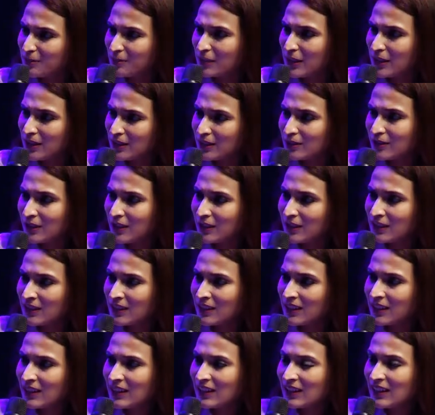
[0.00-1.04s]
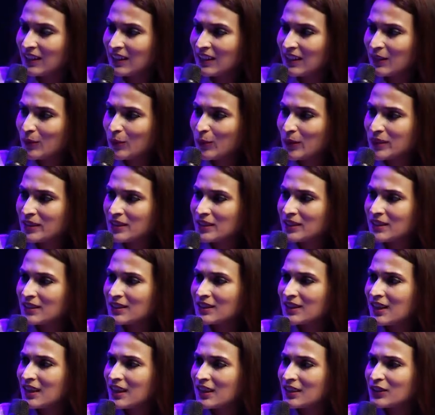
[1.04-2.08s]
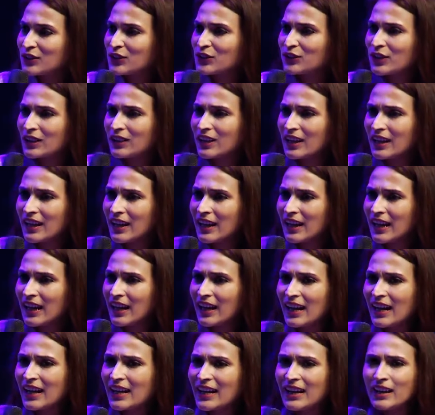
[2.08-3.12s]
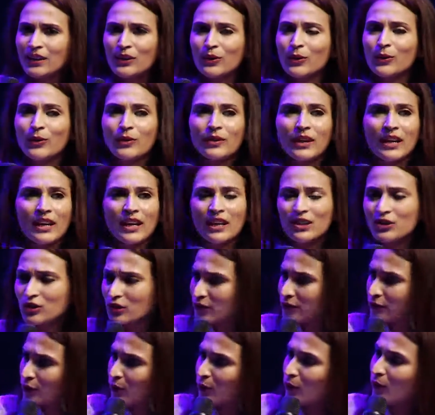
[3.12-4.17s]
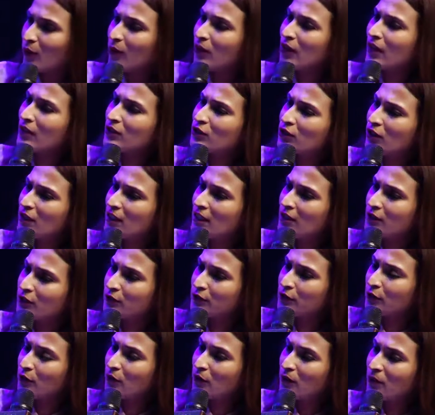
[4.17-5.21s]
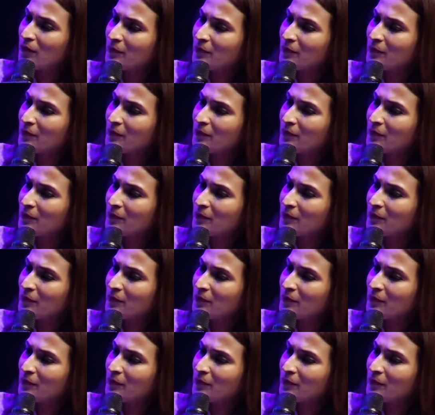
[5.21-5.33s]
Pallava. Was it... Uh, eh, no, HFO. H HFO?